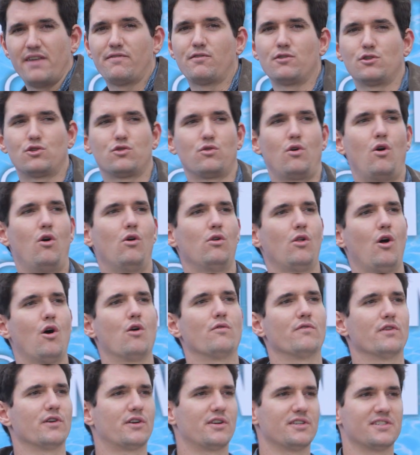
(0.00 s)
have control
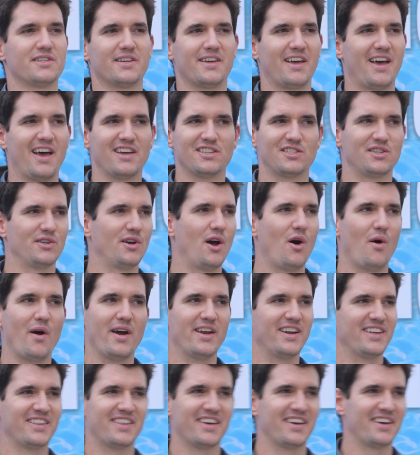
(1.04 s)
over, because as you know,
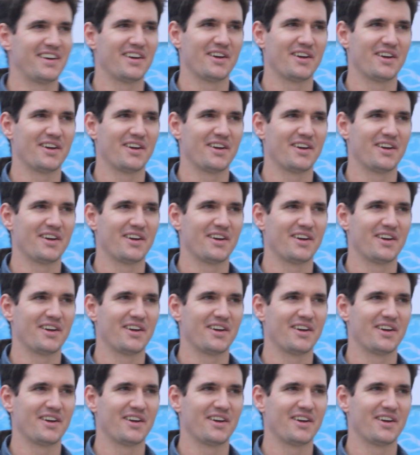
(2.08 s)
anything